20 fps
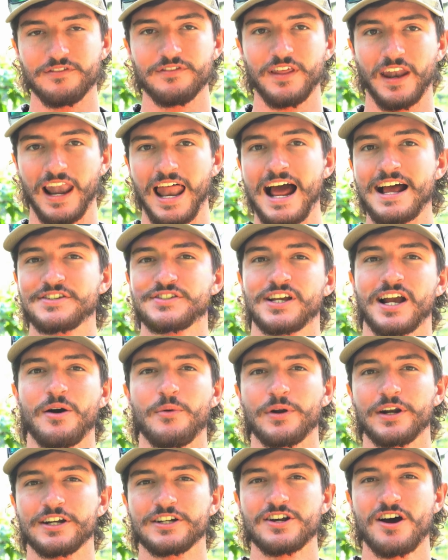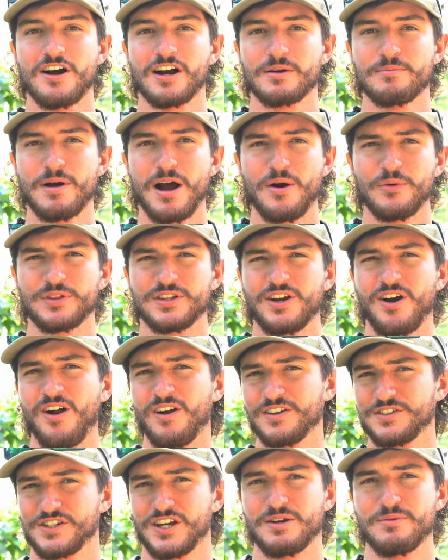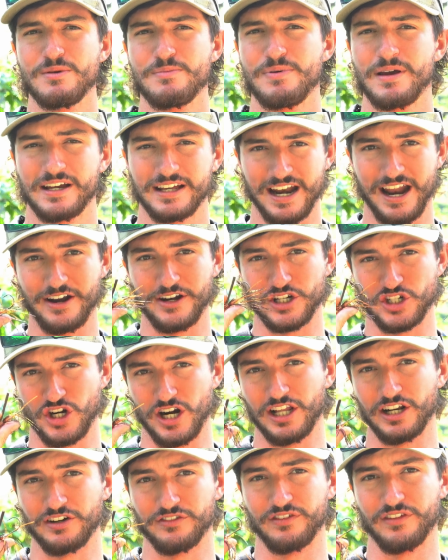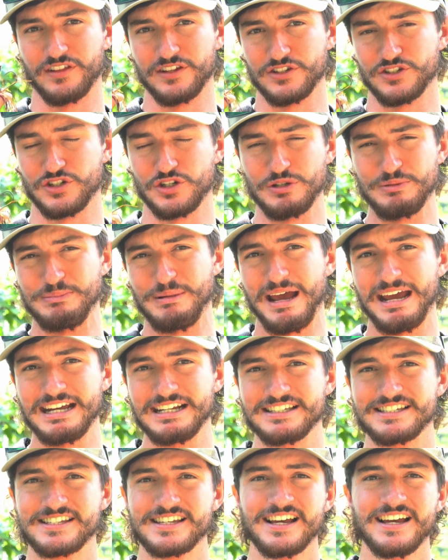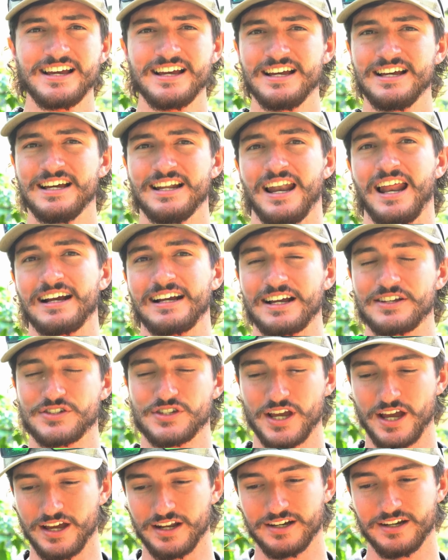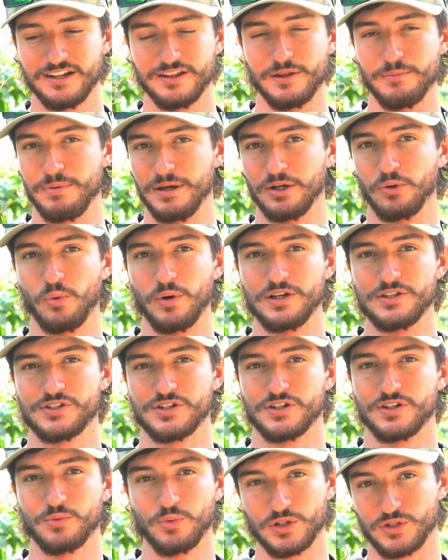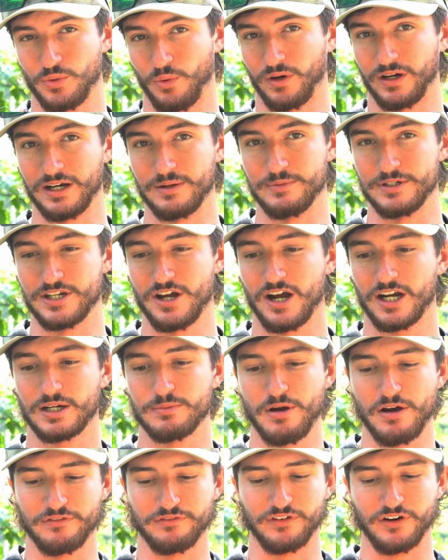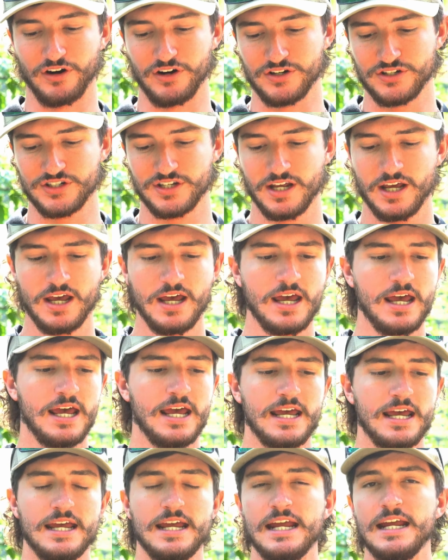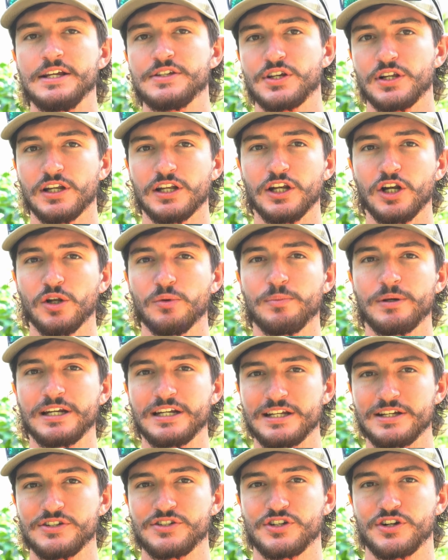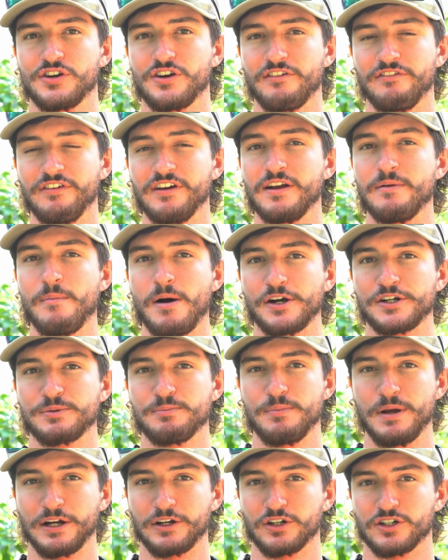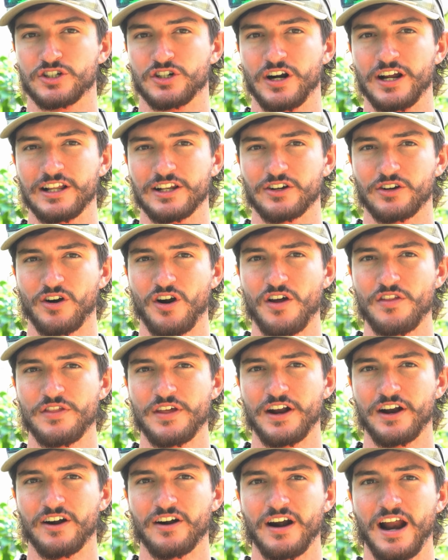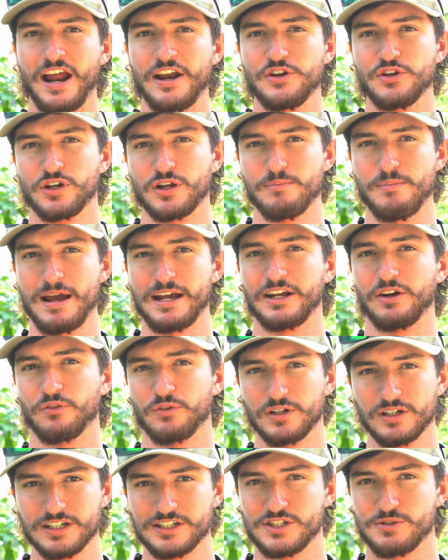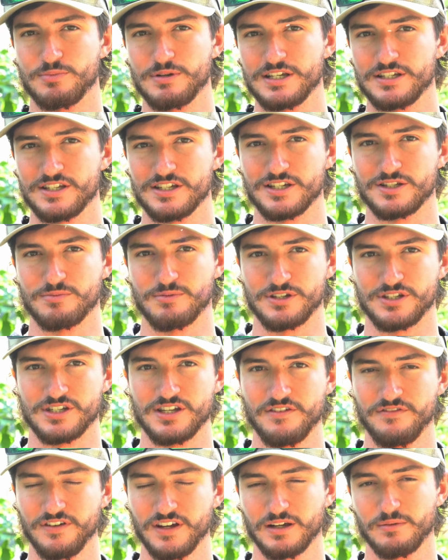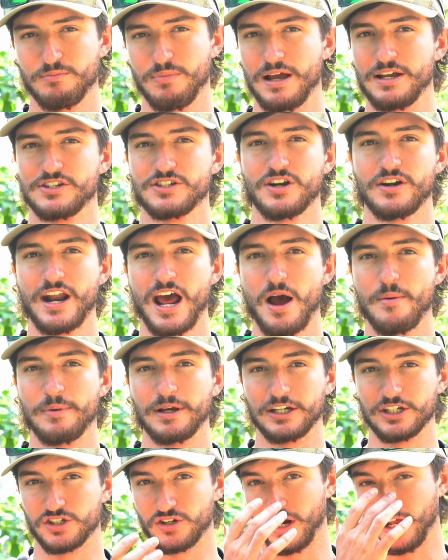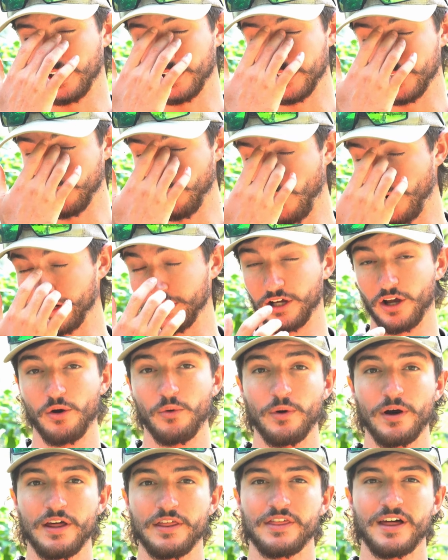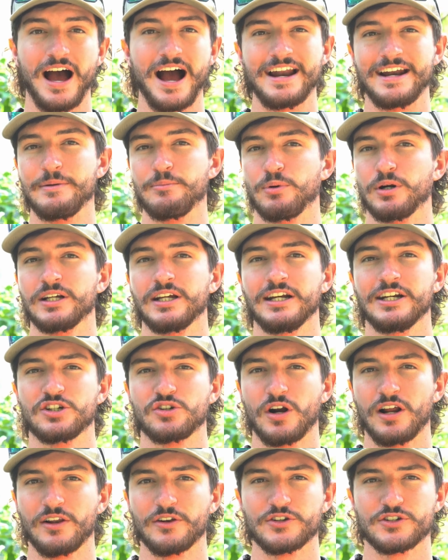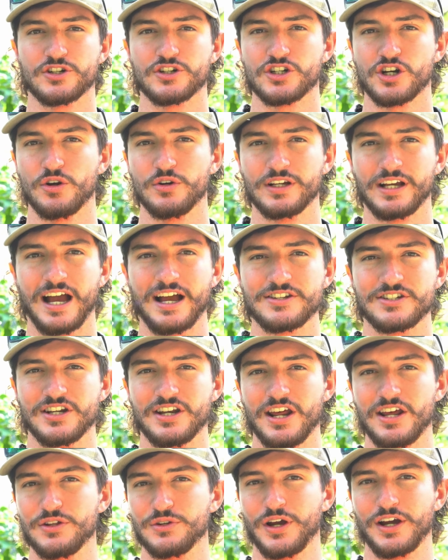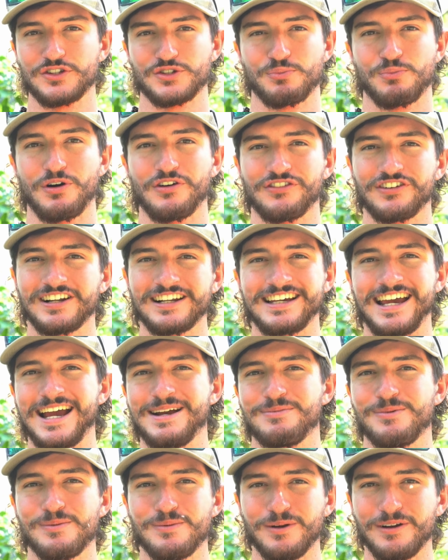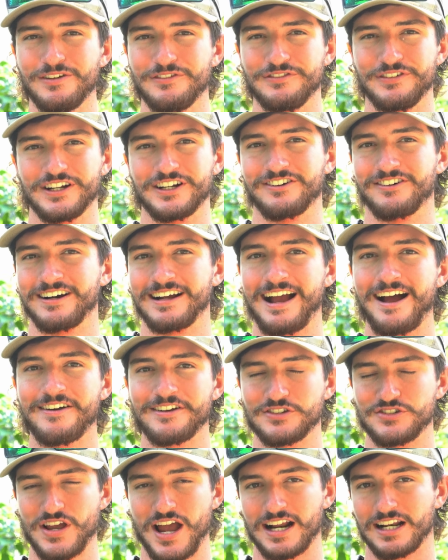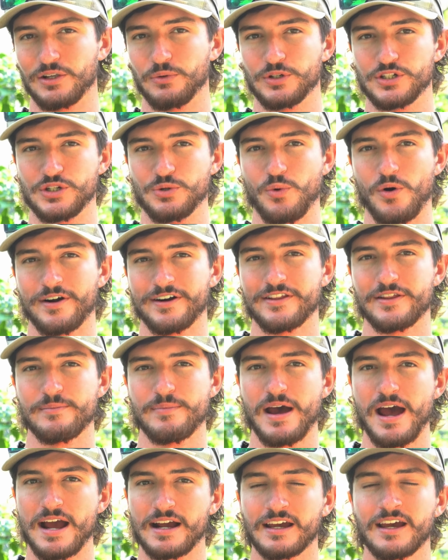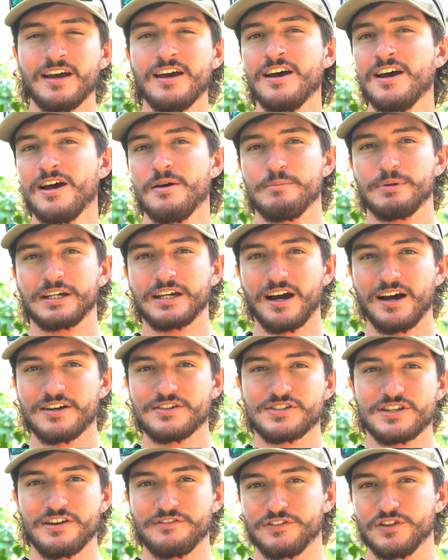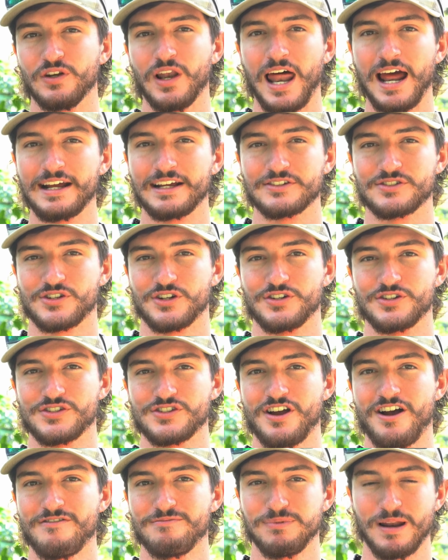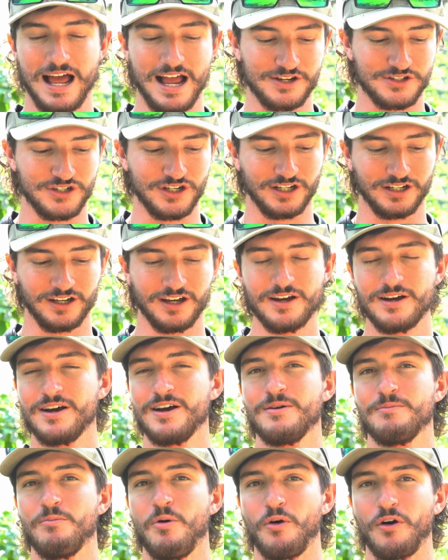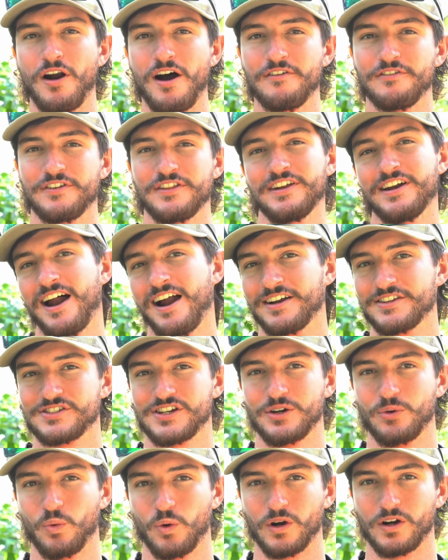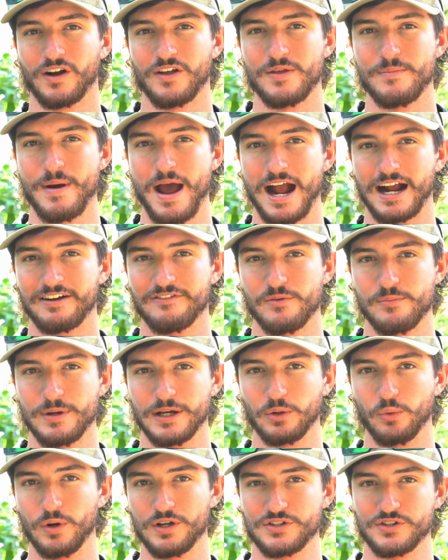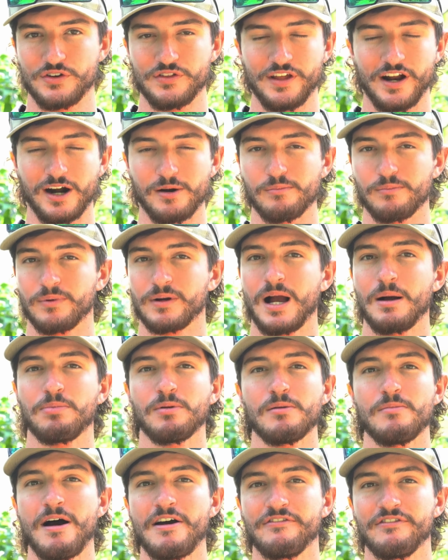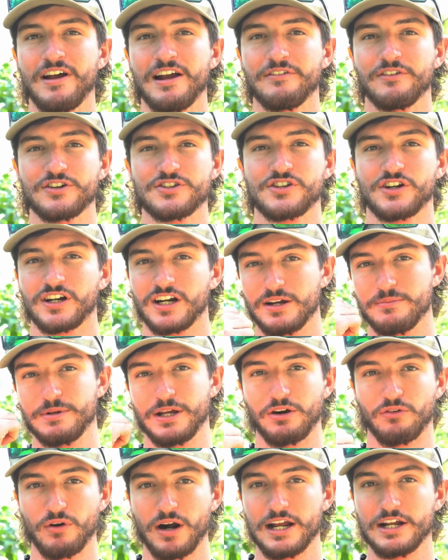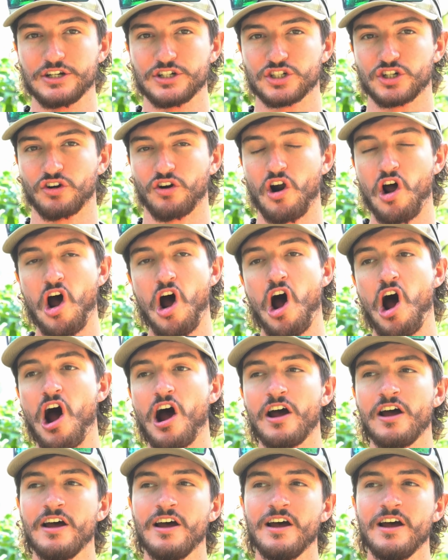the last thing I want to talk about with y'all is going to be picking out a trailer for these two baits. Like I said, the Big Wizard, which we're going to be talking about first, is a little bit easier to fit a much bigger trailer on there, and you can make it really species specific based on how big a trailer you want to go with. I didn't bring any trailers to show you guys today. You guys are perfectly capable of figuring out exactly what you want on the back, because if you like a certain soft plastic, more often than not it's going to work on the back of a Big Wizard there. A couple of my favorites are going to be a Rage Craw,